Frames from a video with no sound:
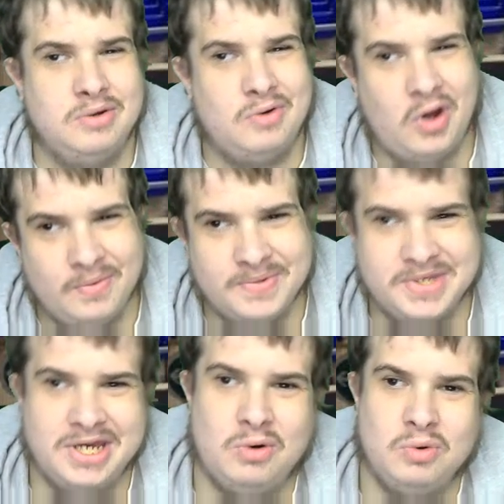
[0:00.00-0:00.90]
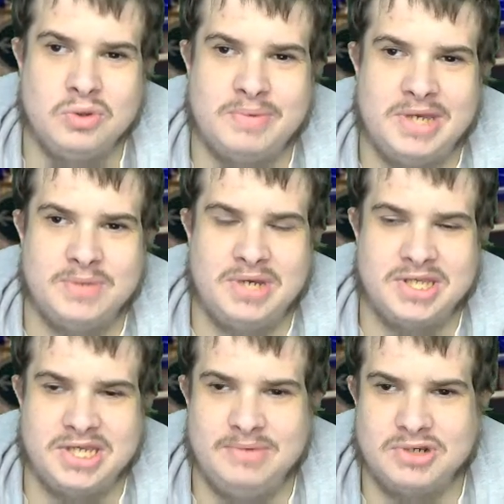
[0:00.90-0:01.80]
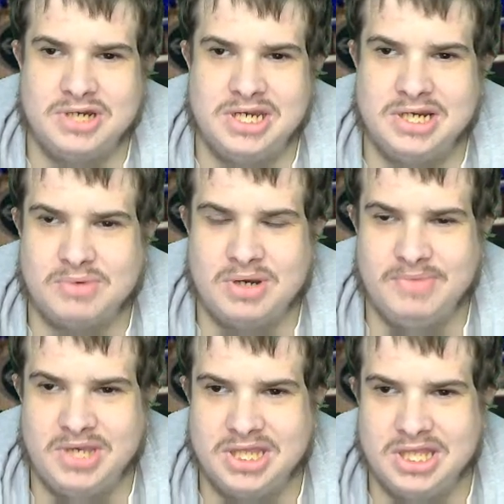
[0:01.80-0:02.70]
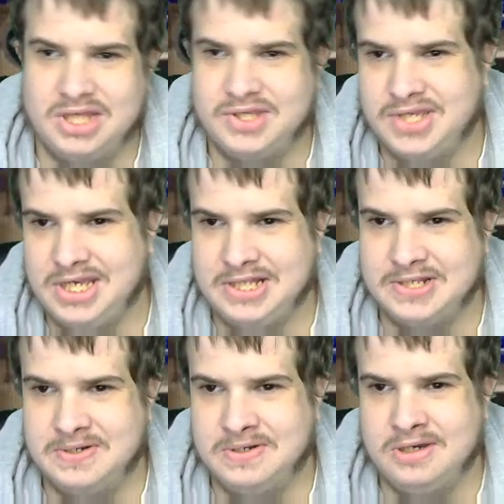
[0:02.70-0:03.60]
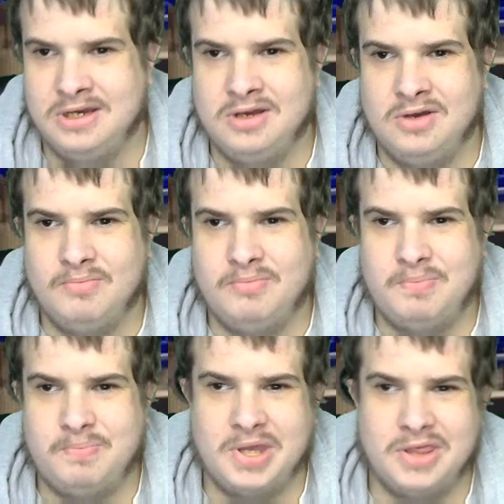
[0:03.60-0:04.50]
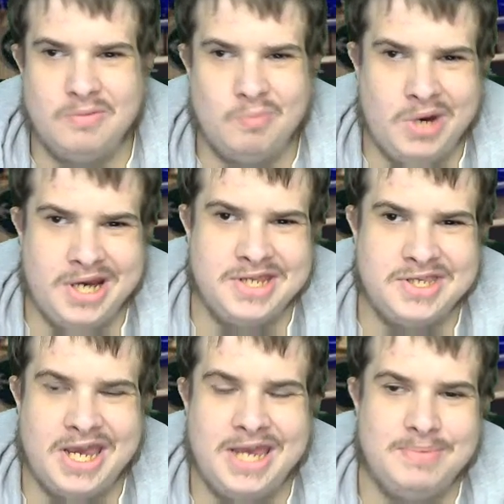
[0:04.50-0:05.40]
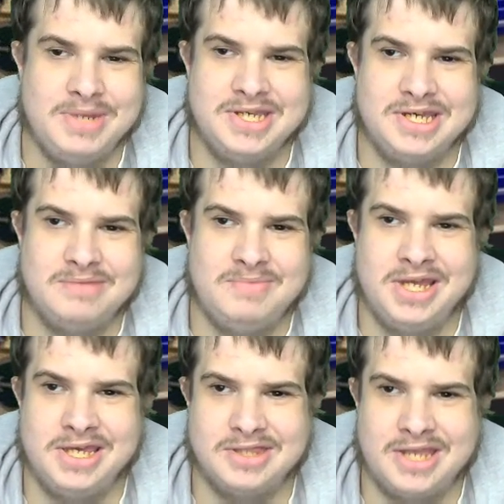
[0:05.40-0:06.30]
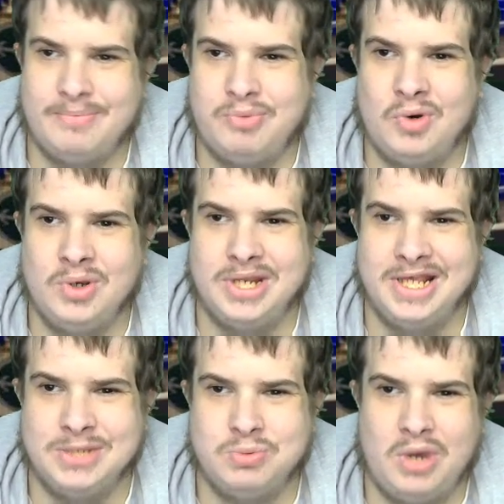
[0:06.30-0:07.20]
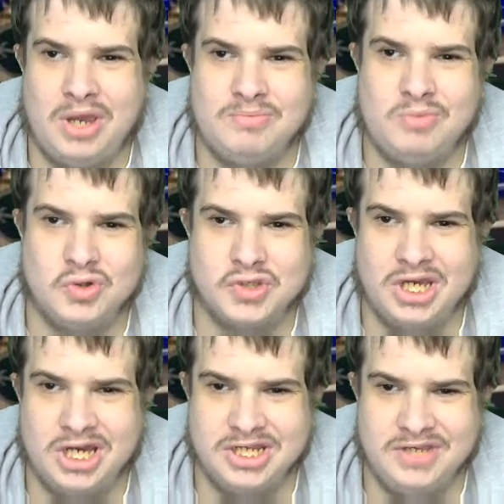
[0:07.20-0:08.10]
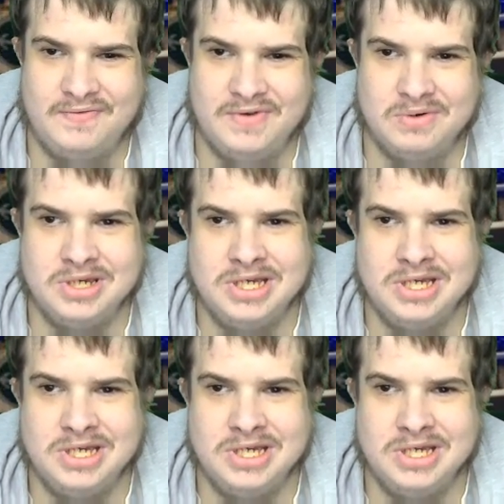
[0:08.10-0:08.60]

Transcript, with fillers: Obviously, it all depends where teams are going to end up coming the end of the season. But where the table is at the minute, that point is worth more to Huddersfield.